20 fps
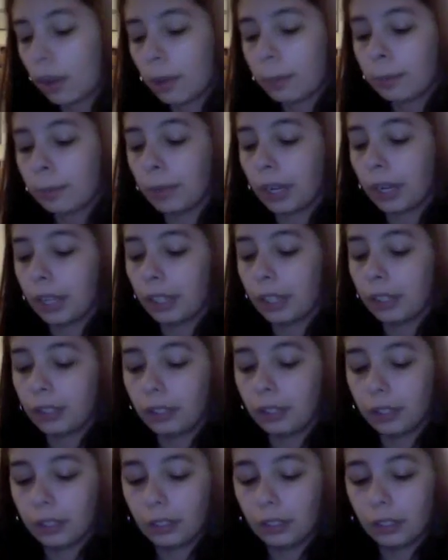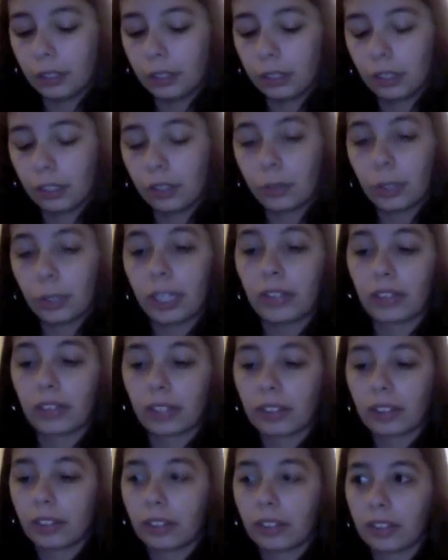But either way, it's
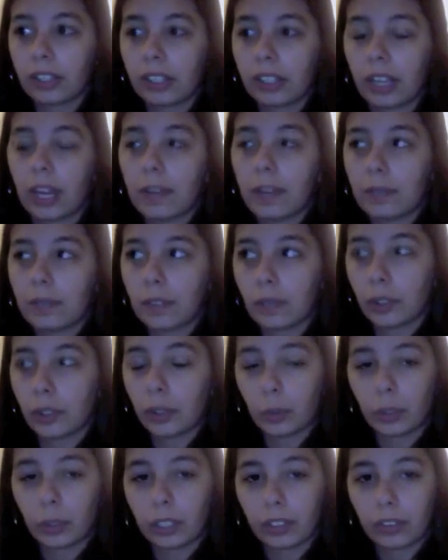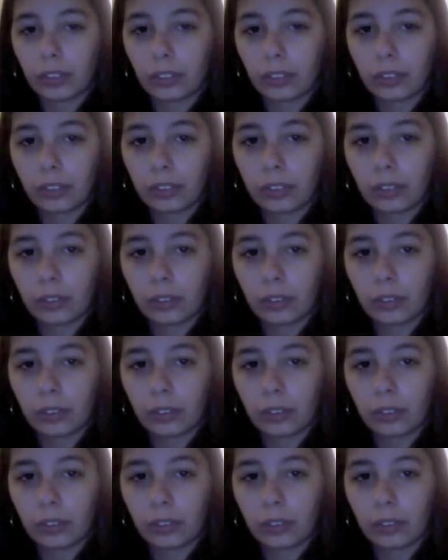like things like that I've never noticed.